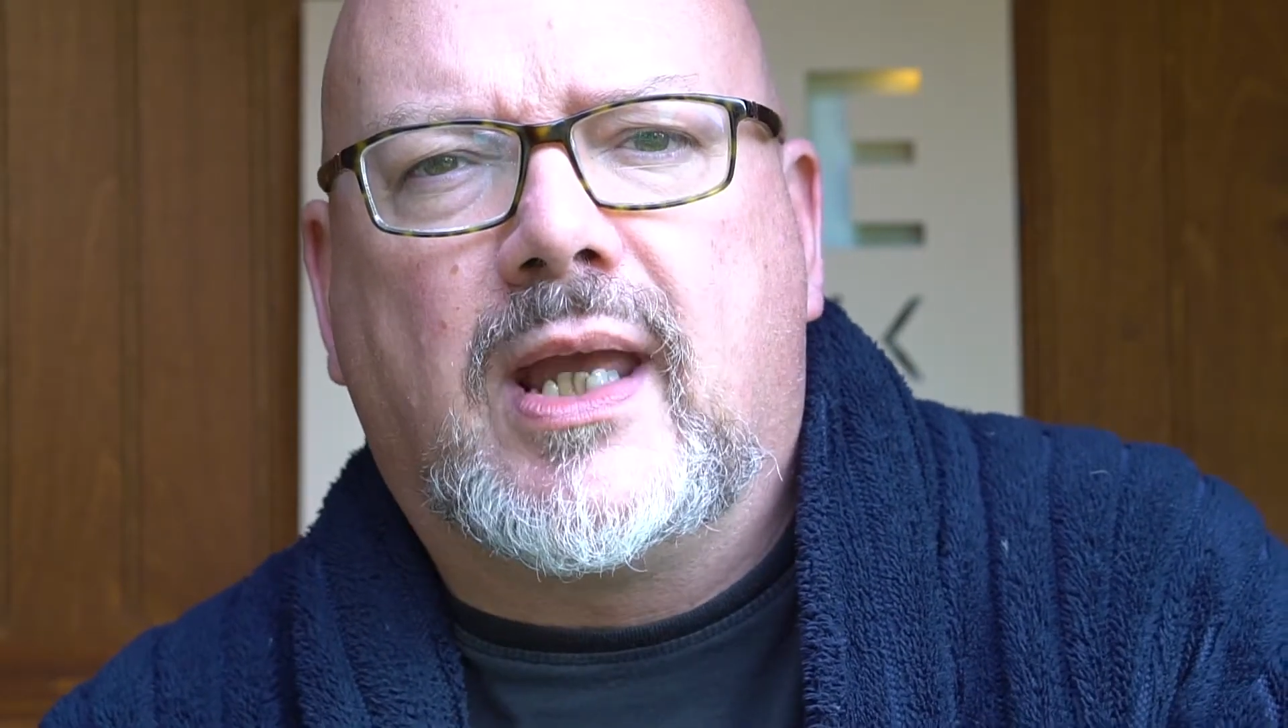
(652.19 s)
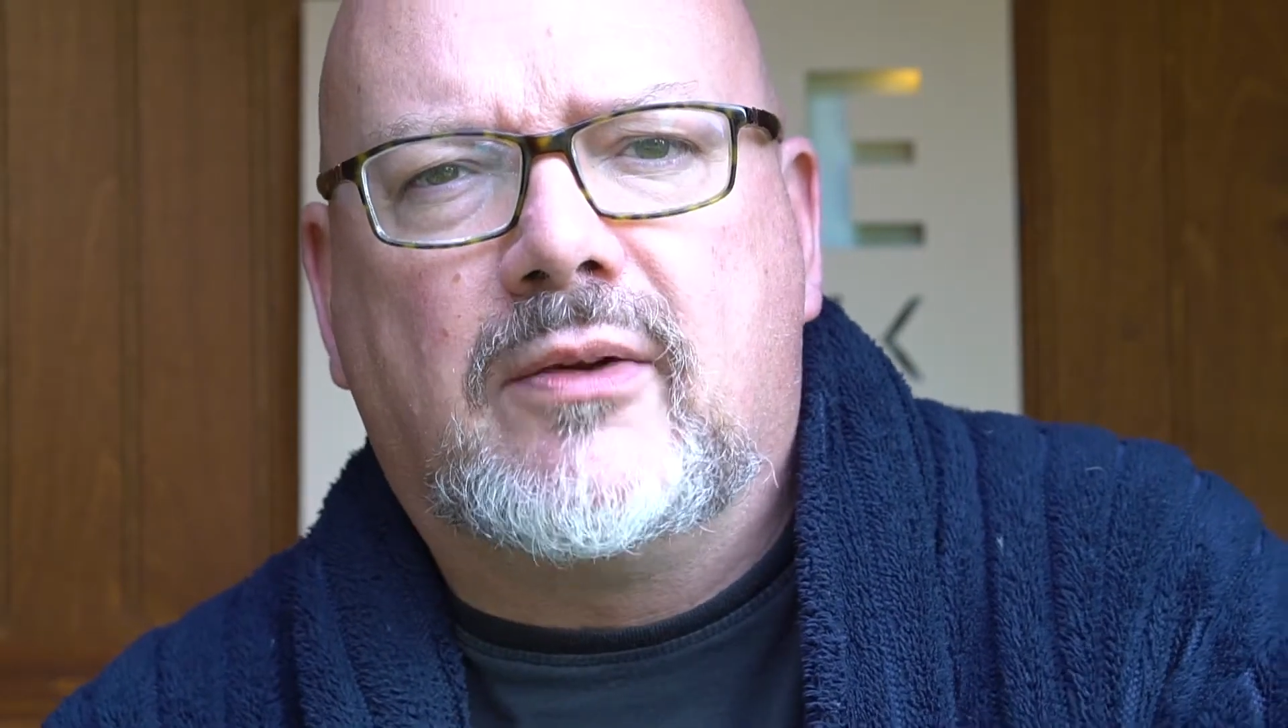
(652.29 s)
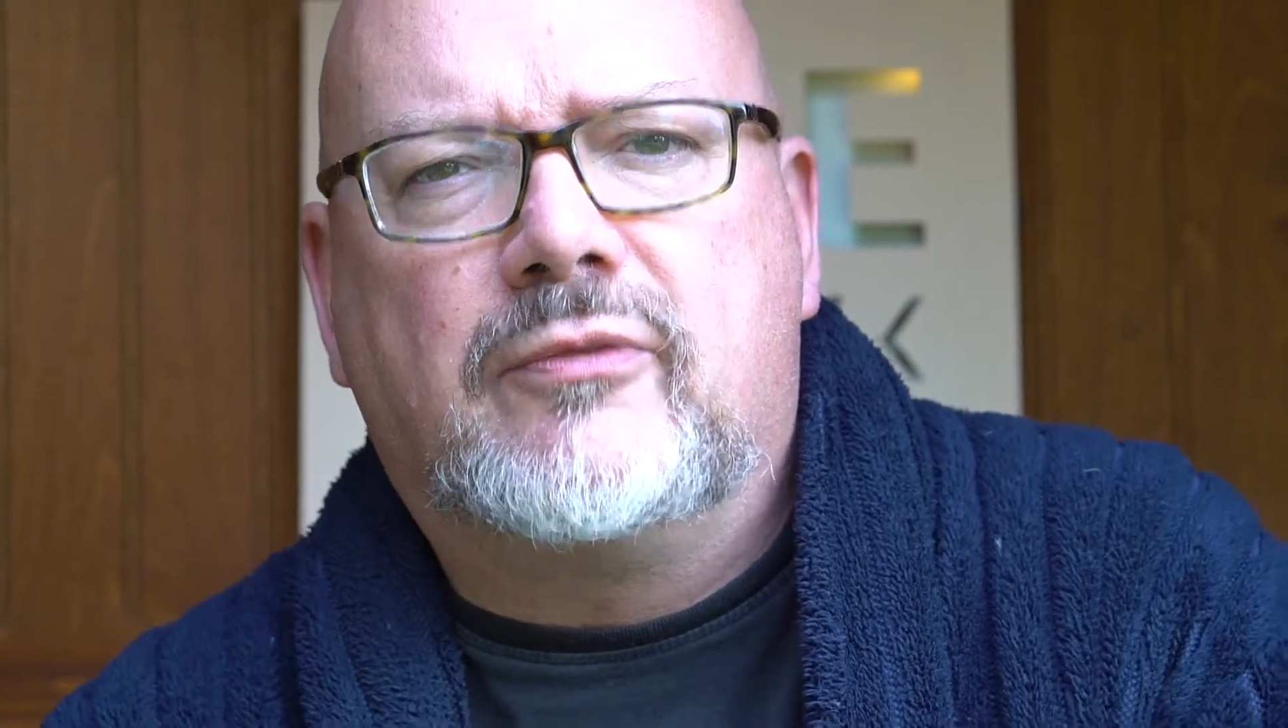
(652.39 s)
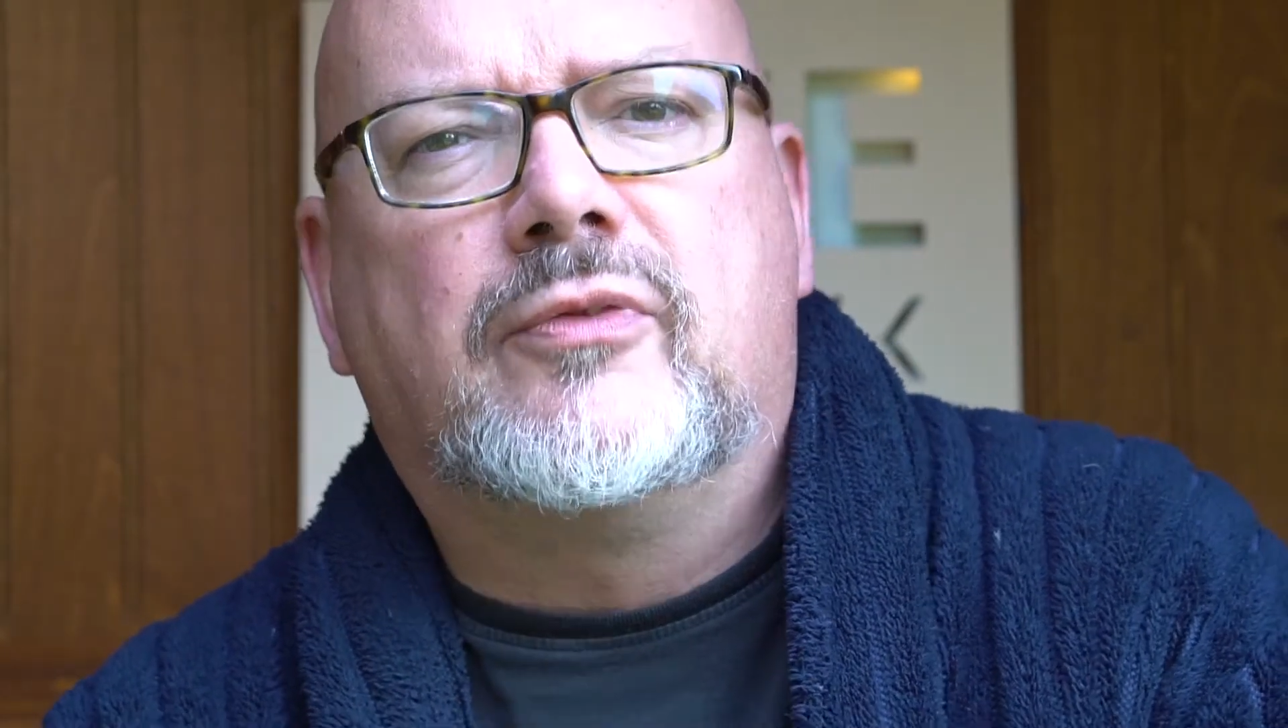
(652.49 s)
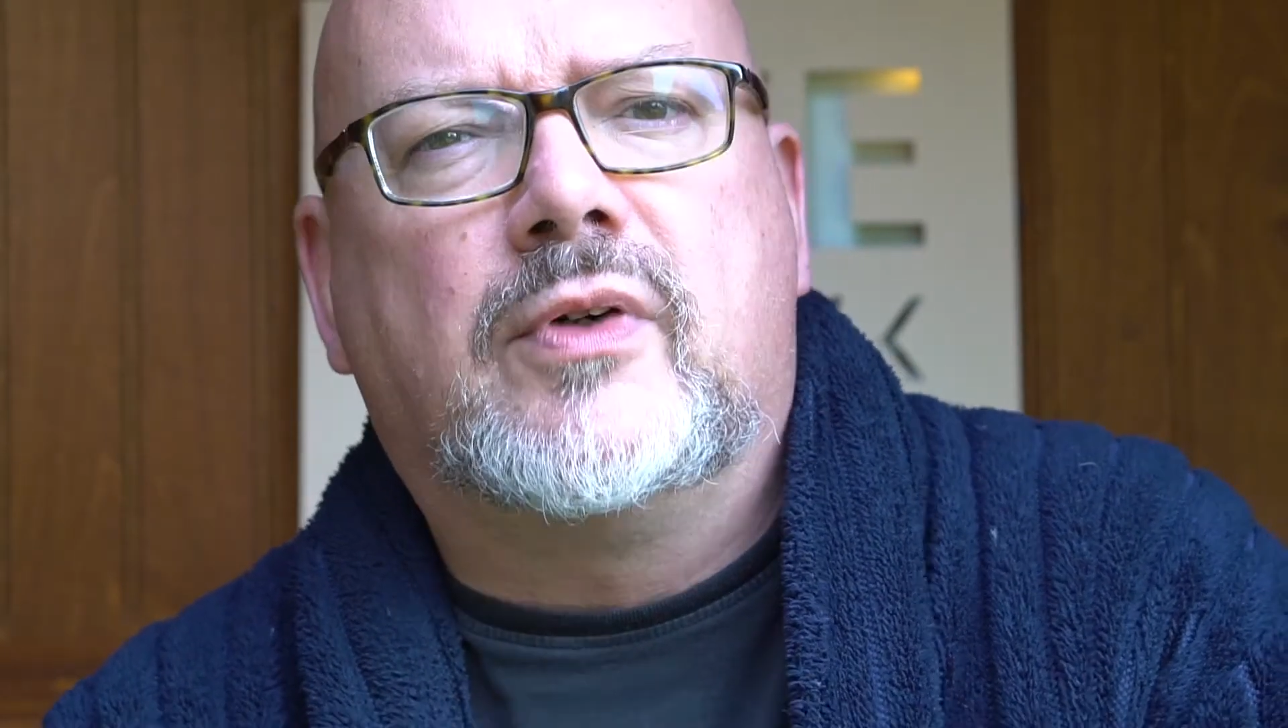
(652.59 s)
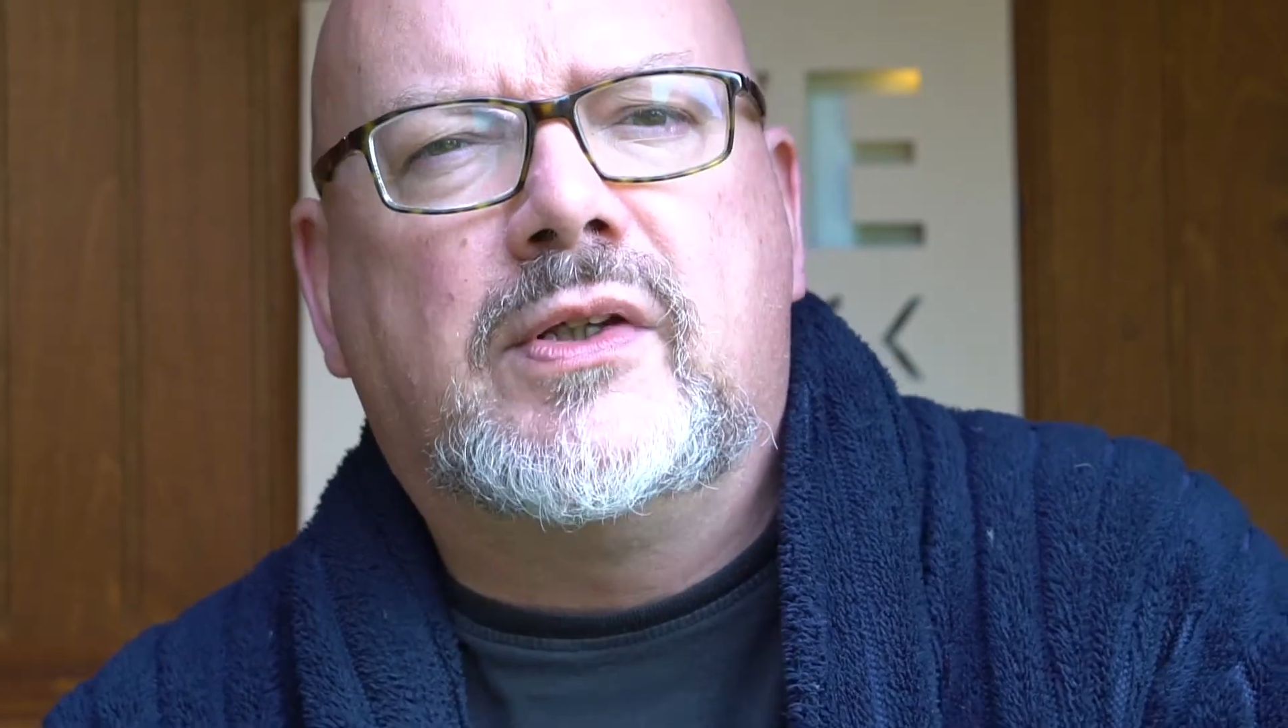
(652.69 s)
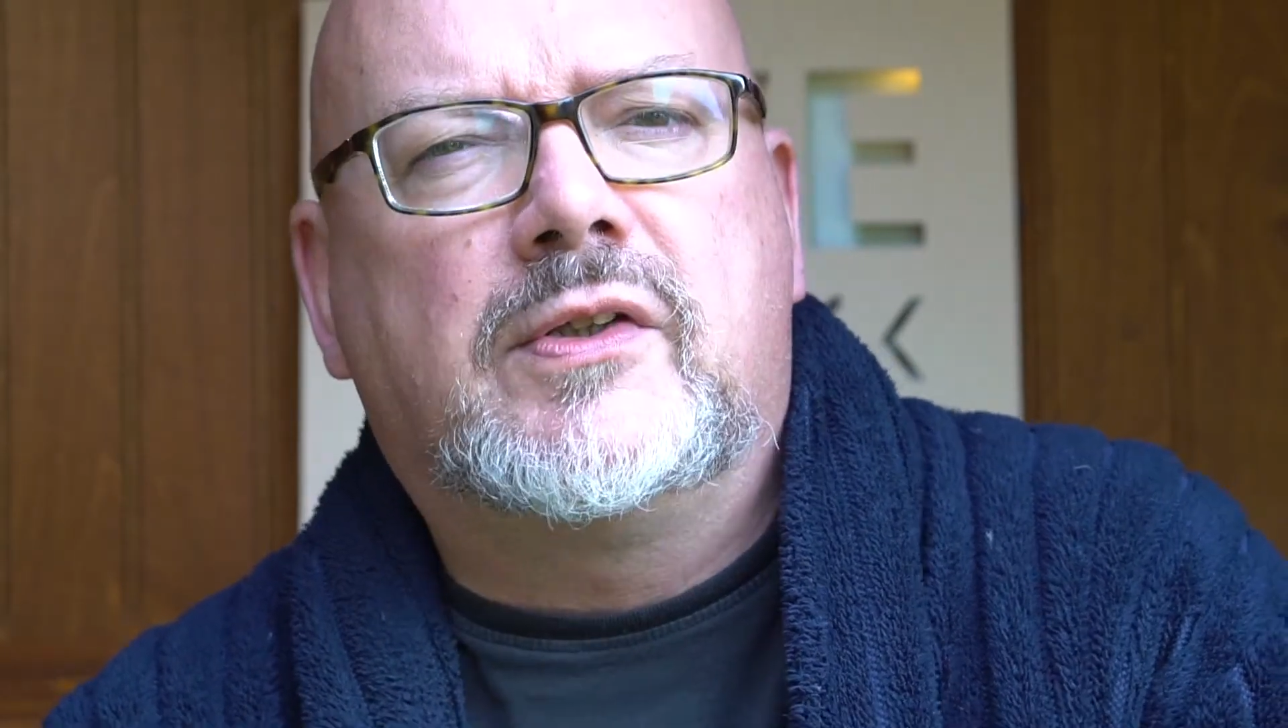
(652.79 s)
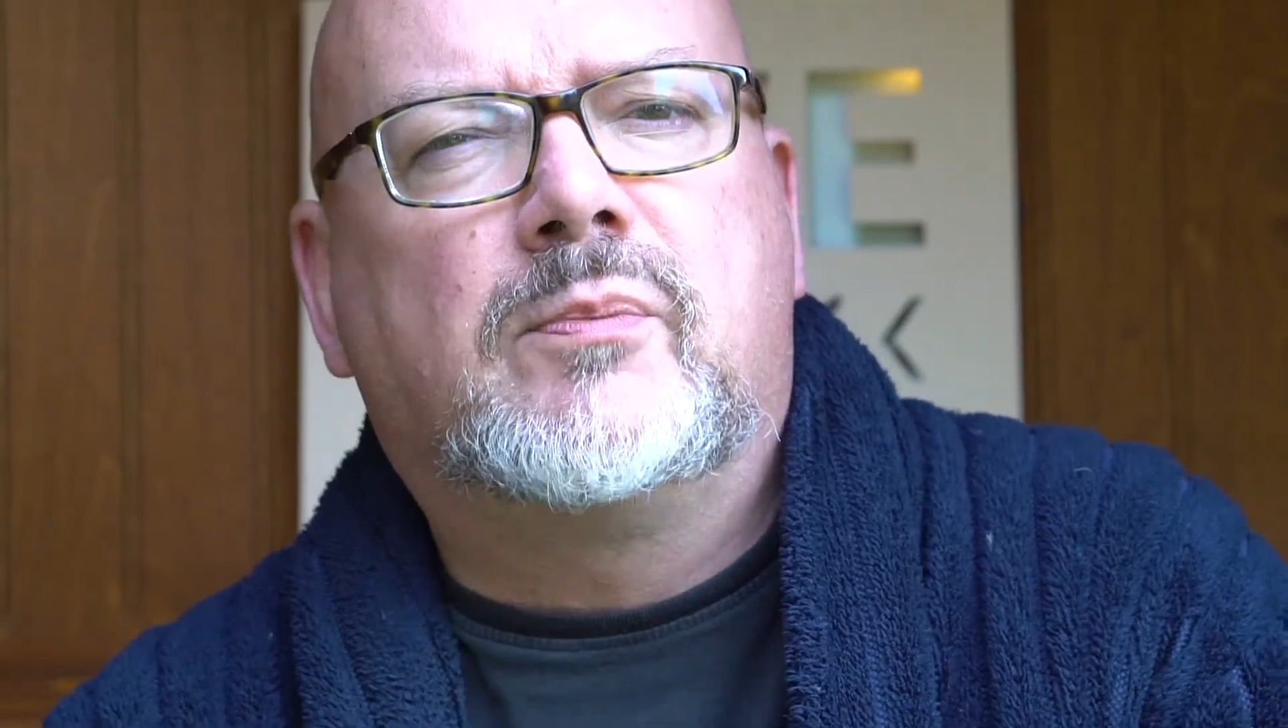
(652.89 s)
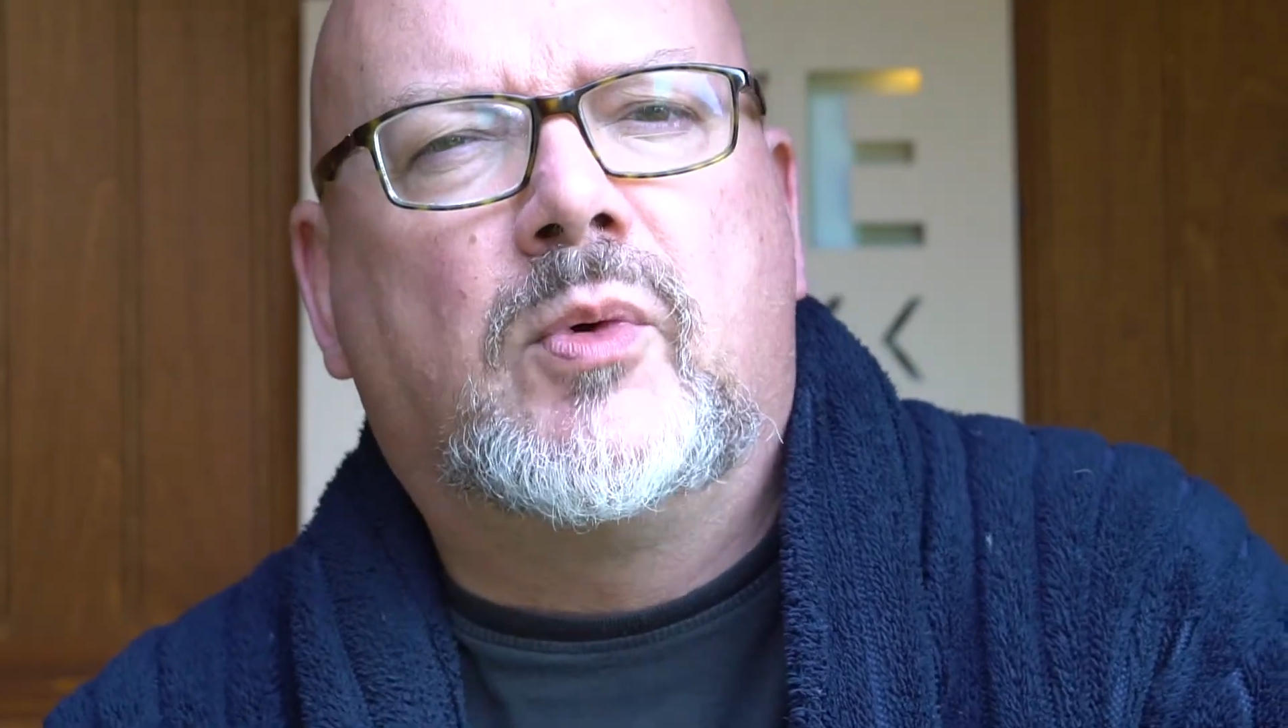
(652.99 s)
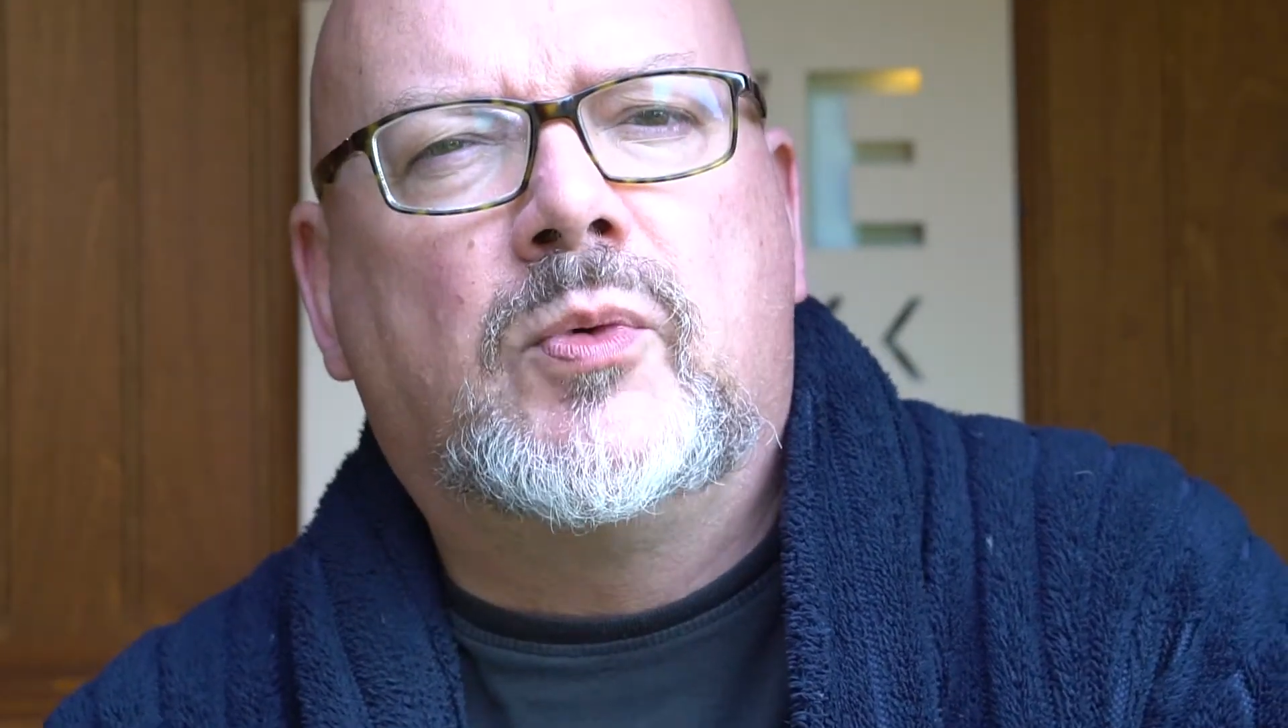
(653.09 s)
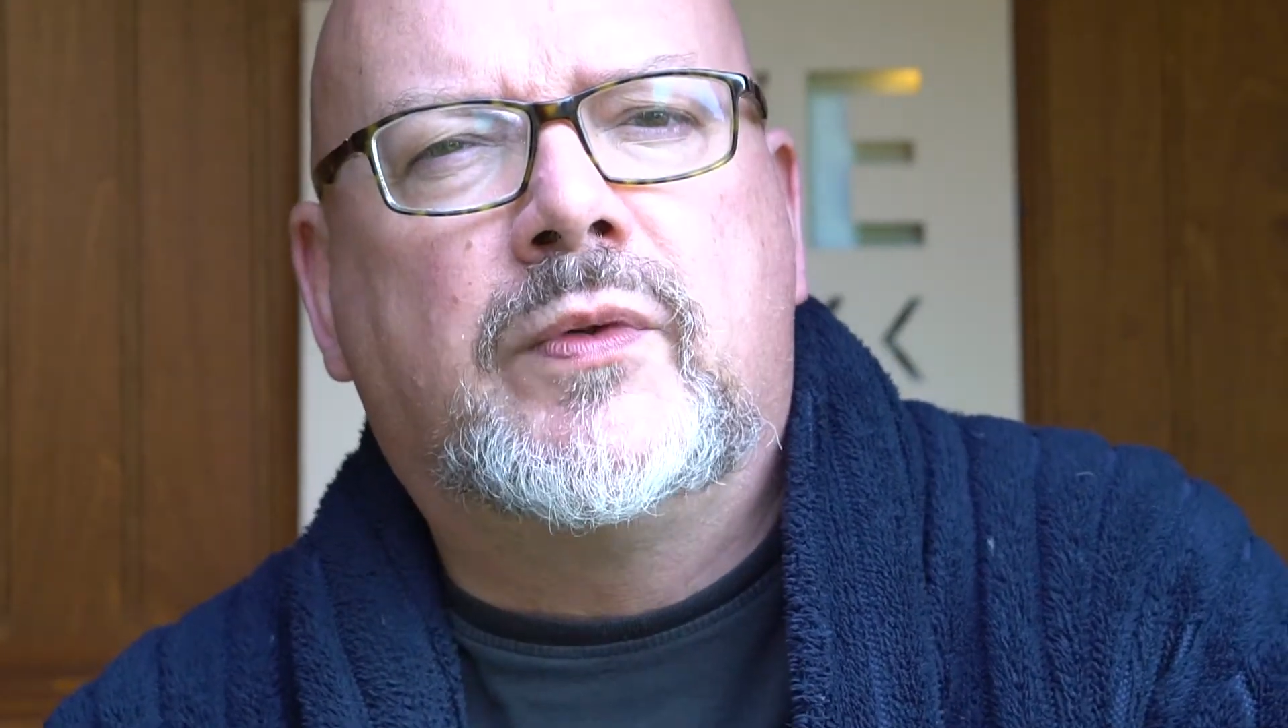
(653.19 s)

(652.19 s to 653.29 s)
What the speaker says: every small